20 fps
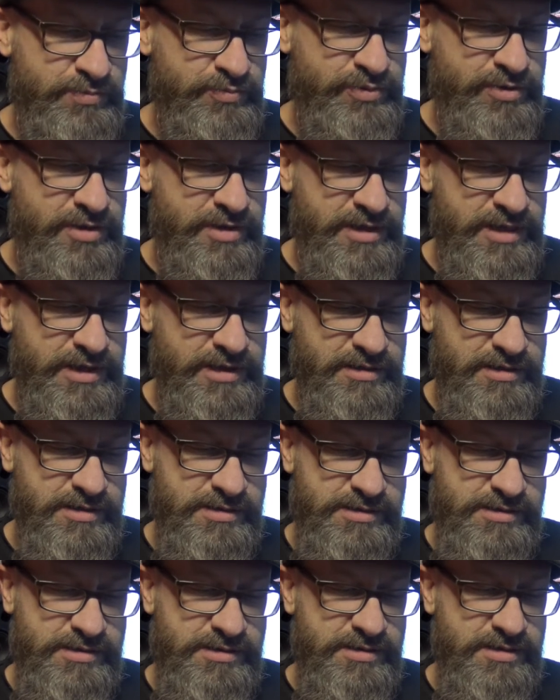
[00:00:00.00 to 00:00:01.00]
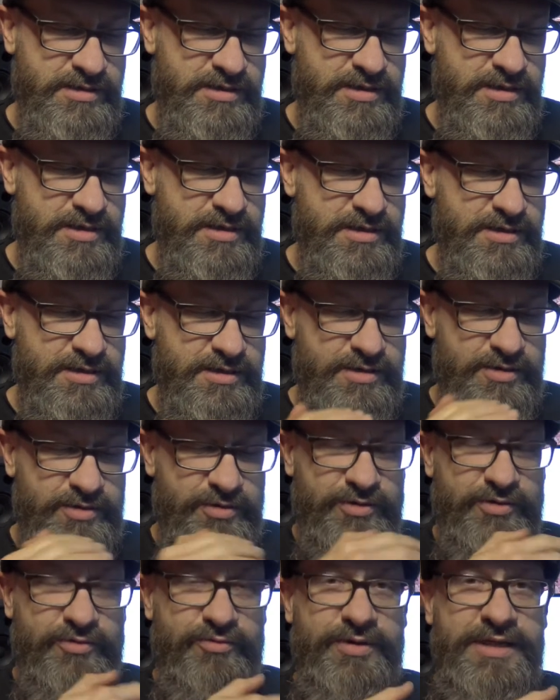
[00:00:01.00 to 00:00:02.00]
products,
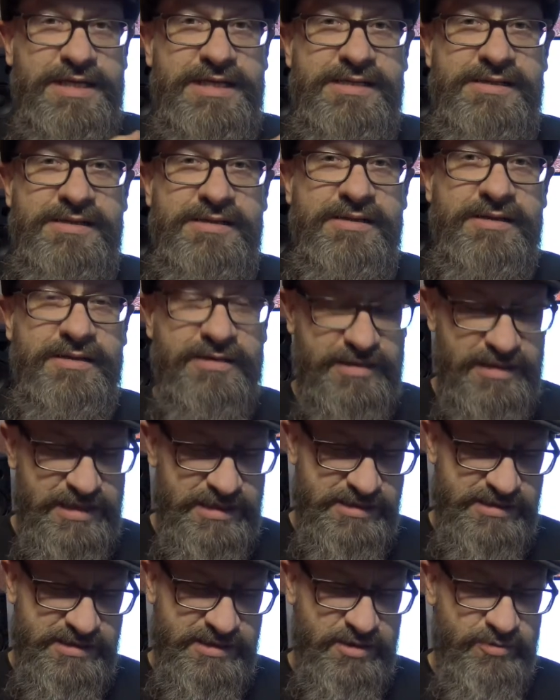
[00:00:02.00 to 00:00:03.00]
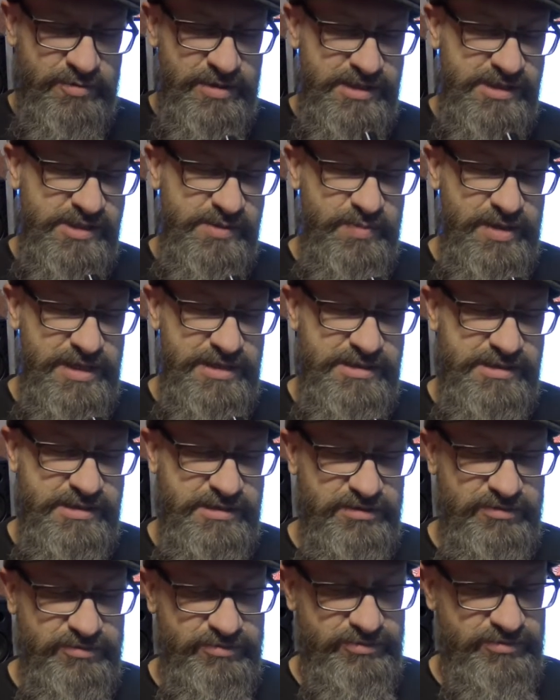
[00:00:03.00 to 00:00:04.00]
the reason that they're so
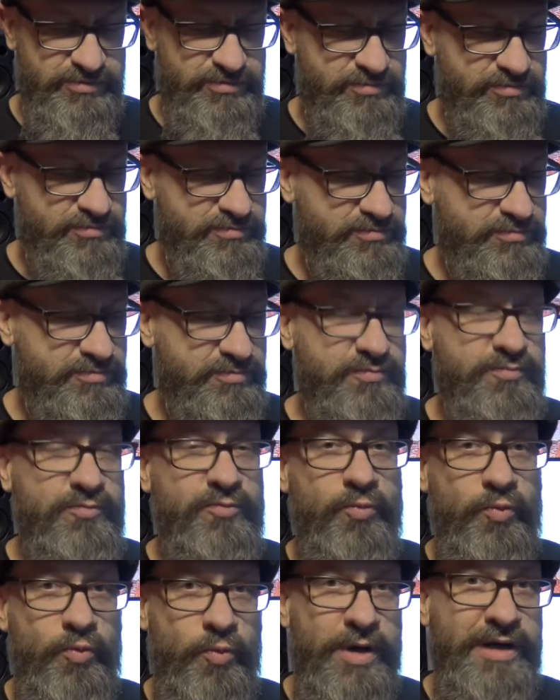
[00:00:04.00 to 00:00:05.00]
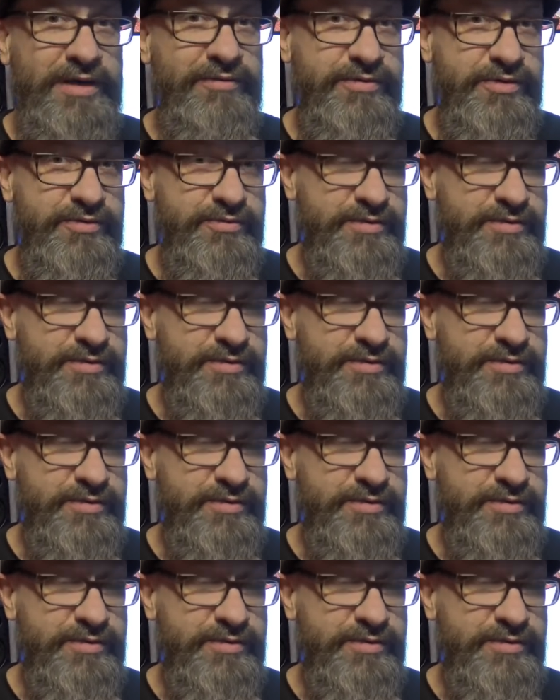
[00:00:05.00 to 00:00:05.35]
expensive, one of the